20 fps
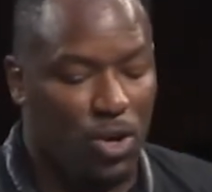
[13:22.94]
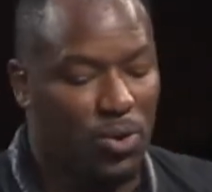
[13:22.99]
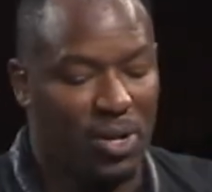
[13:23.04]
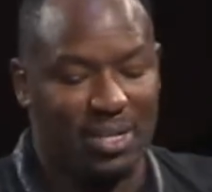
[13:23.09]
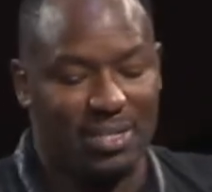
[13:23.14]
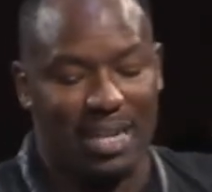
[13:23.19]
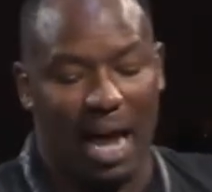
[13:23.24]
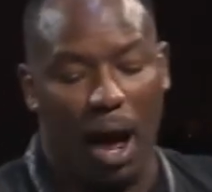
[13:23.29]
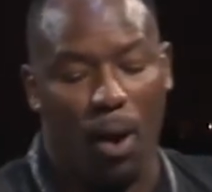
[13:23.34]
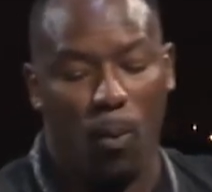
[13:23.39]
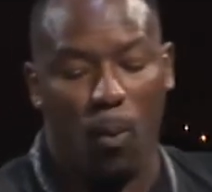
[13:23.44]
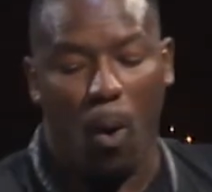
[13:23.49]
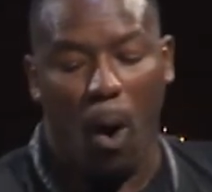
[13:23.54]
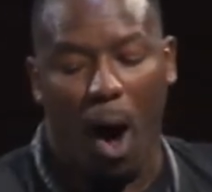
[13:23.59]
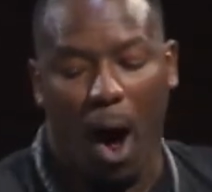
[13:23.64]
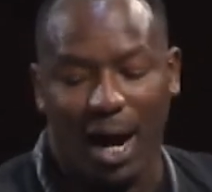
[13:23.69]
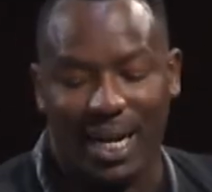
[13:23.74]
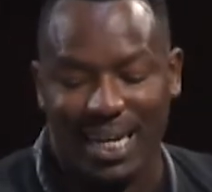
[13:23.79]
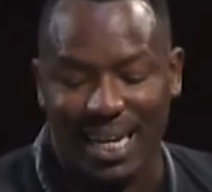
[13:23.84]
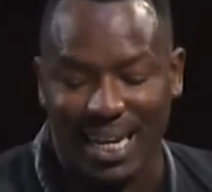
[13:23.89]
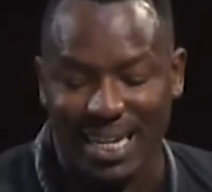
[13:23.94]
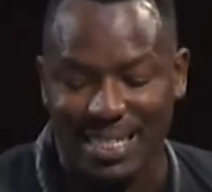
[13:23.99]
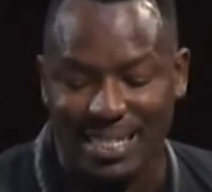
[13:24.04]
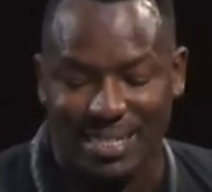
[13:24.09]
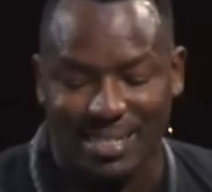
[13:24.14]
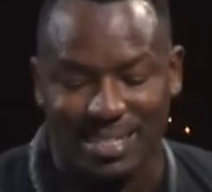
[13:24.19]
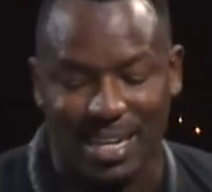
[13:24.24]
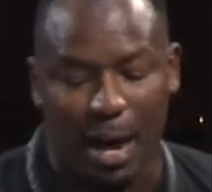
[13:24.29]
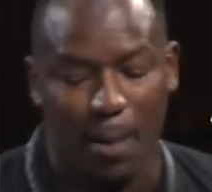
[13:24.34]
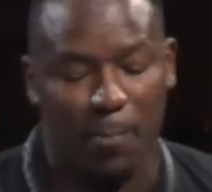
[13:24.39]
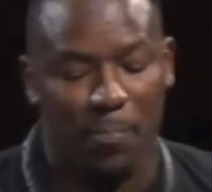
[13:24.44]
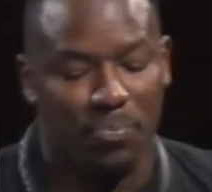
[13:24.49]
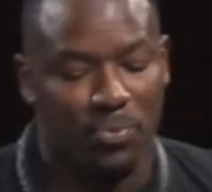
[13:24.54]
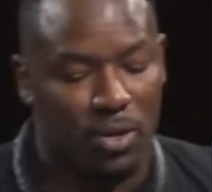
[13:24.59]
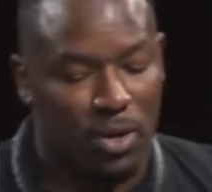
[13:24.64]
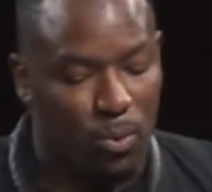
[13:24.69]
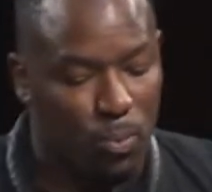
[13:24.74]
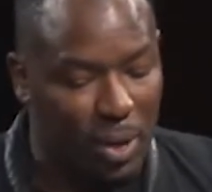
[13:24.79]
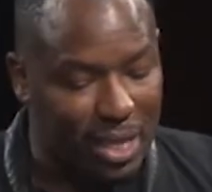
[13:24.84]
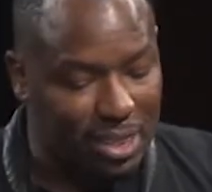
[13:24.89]
who does not walk in step
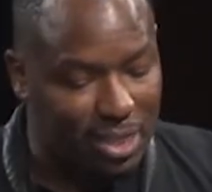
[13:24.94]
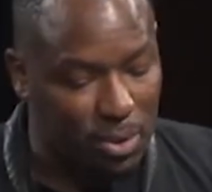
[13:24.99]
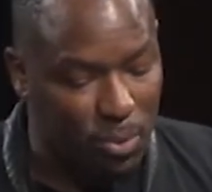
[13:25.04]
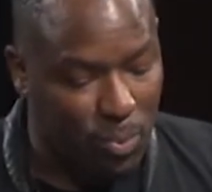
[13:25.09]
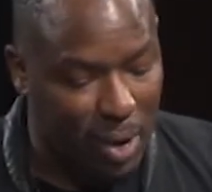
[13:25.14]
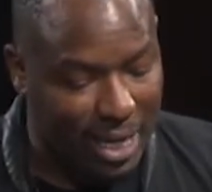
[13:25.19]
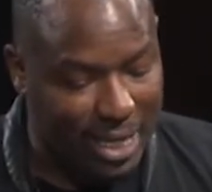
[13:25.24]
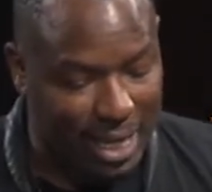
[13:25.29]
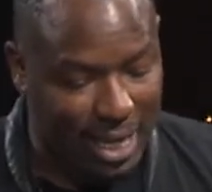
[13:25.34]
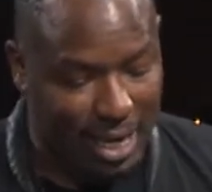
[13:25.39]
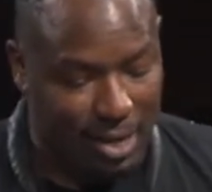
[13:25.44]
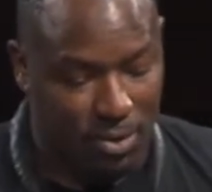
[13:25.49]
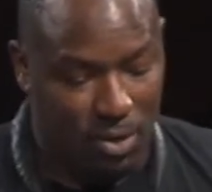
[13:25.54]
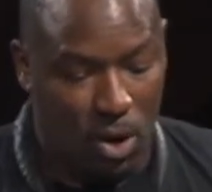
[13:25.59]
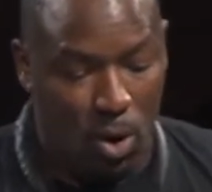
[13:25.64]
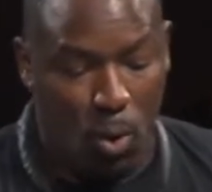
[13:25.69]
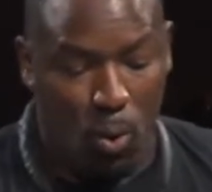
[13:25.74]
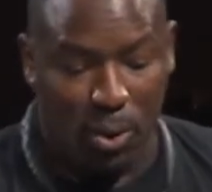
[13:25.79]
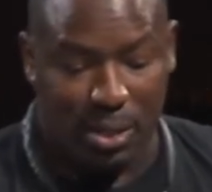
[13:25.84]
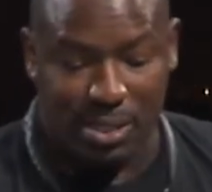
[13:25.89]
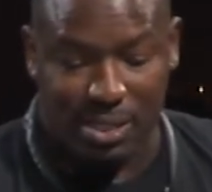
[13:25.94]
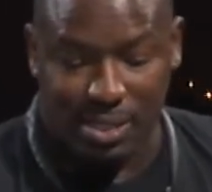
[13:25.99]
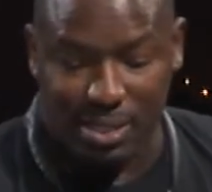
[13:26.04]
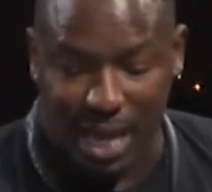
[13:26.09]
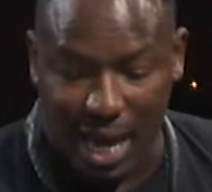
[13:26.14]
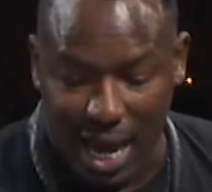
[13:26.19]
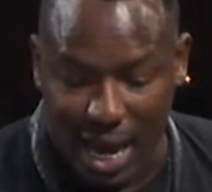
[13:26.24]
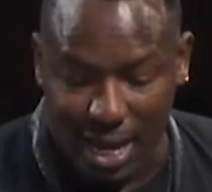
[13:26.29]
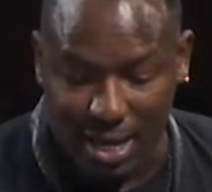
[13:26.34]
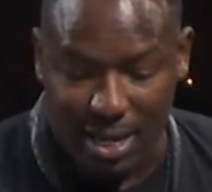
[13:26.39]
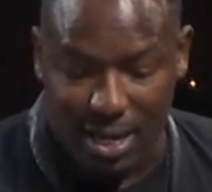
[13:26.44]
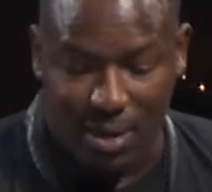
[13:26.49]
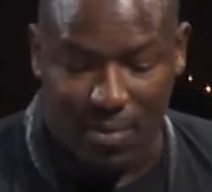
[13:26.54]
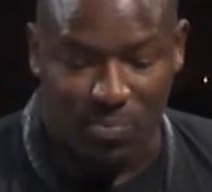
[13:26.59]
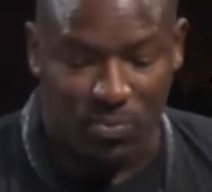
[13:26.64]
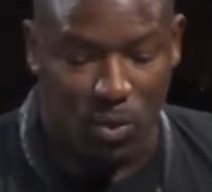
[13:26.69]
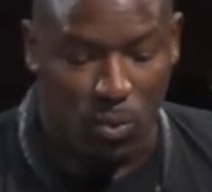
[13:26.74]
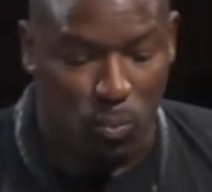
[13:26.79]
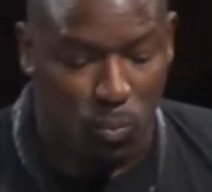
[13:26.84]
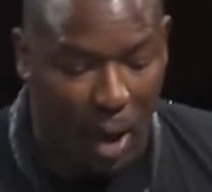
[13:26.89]
with the wicked, or stand
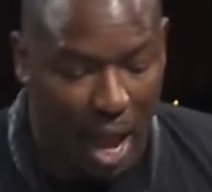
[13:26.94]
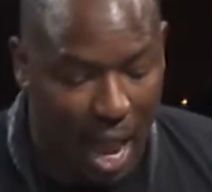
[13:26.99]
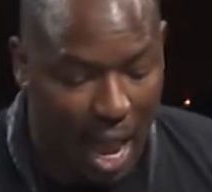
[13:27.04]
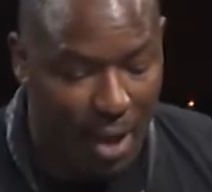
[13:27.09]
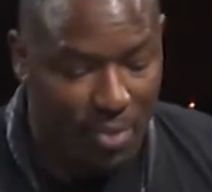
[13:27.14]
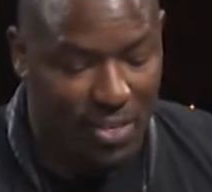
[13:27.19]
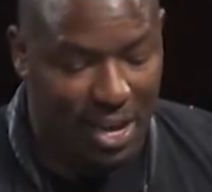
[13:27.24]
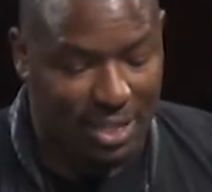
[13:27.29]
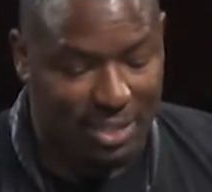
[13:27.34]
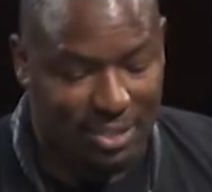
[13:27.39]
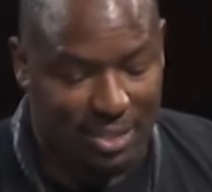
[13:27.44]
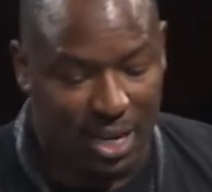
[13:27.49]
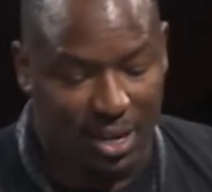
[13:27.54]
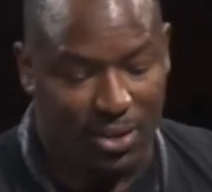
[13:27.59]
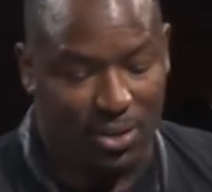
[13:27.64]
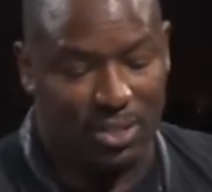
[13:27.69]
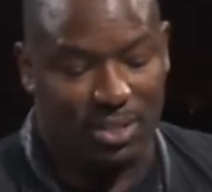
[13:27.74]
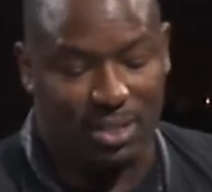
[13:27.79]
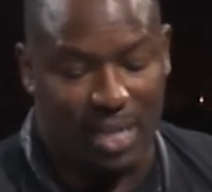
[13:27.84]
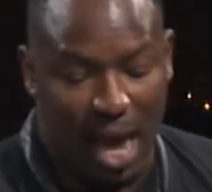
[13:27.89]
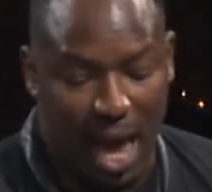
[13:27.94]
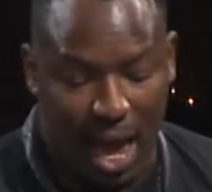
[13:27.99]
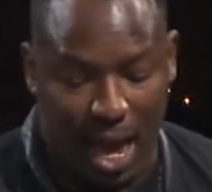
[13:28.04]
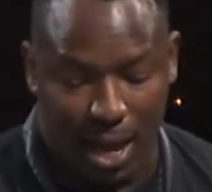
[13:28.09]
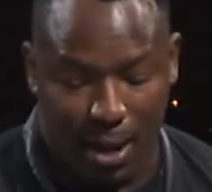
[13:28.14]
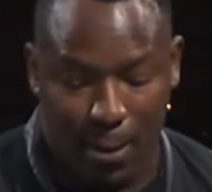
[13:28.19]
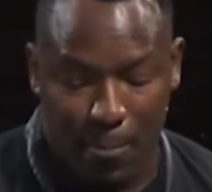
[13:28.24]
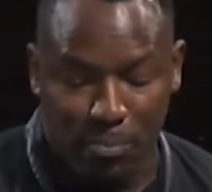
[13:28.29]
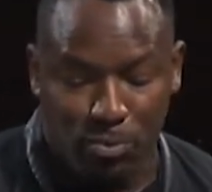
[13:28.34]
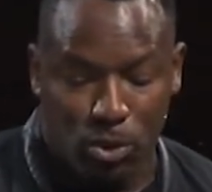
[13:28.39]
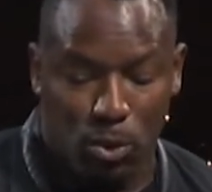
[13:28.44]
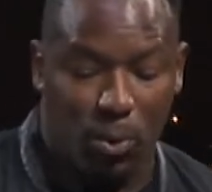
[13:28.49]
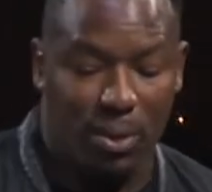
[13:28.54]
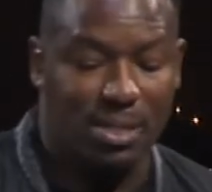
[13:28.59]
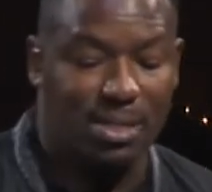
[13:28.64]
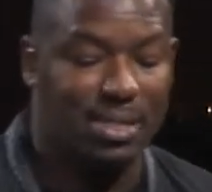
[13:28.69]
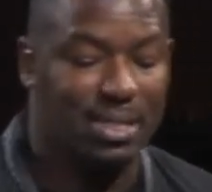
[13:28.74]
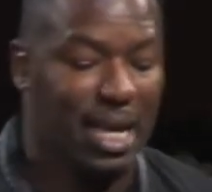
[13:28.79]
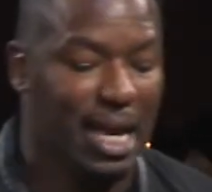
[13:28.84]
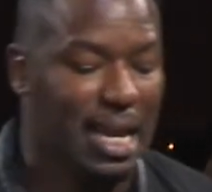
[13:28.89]
in the way that sinners take, or
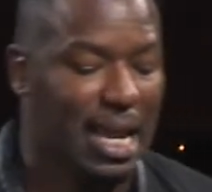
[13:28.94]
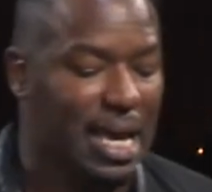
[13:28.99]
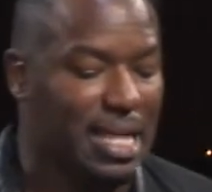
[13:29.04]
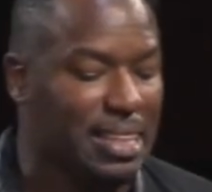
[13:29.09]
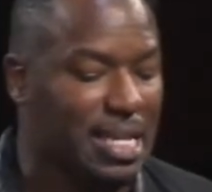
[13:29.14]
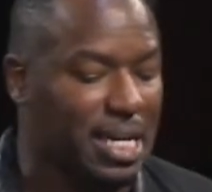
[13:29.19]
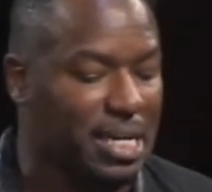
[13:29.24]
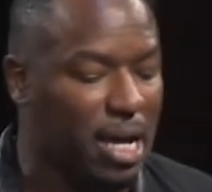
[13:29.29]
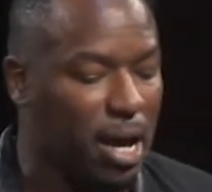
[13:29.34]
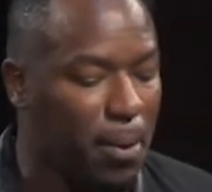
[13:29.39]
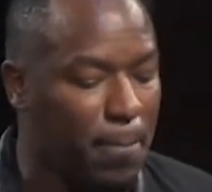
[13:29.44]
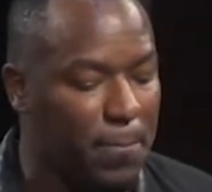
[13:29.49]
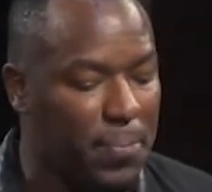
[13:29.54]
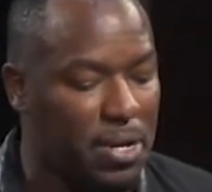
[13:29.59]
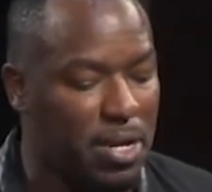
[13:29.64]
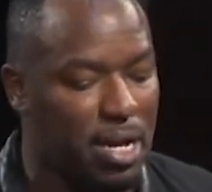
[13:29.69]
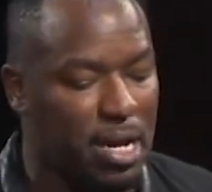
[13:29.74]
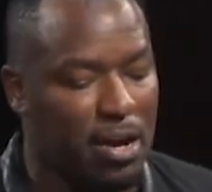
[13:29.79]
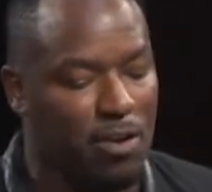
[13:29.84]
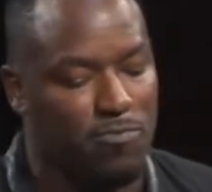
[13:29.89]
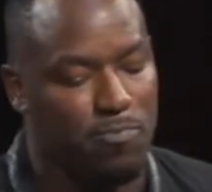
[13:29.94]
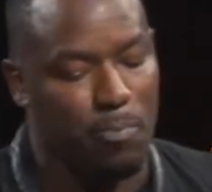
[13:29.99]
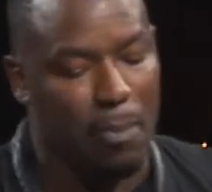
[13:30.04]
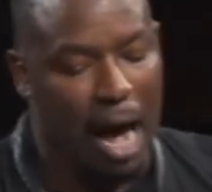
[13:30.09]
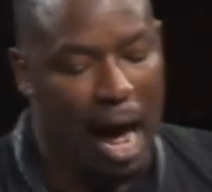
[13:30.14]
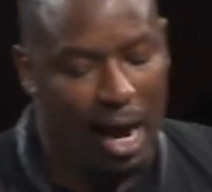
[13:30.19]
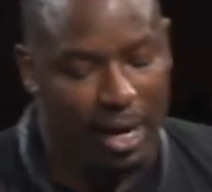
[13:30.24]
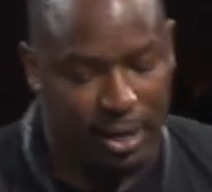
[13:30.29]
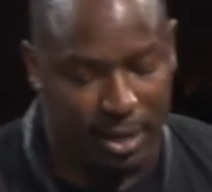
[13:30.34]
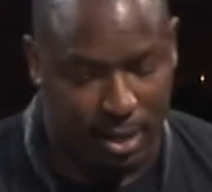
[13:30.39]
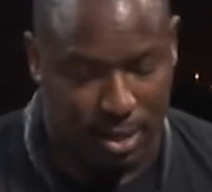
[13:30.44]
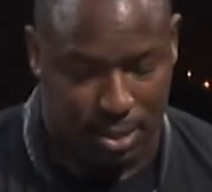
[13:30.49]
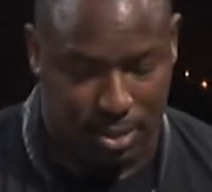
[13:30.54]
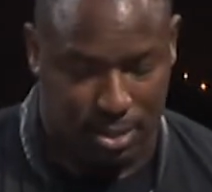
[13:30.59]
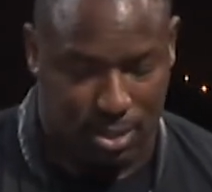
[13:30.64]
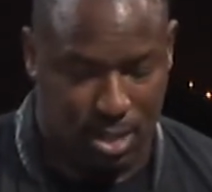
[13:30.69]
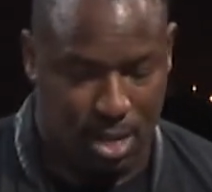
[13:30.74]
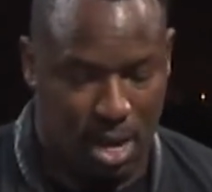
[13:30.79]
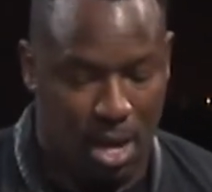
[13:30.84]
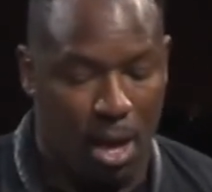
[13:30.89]
sit in the company of
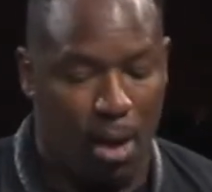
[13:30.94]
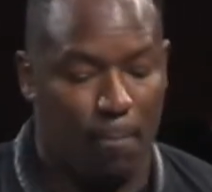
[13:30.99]
mockers,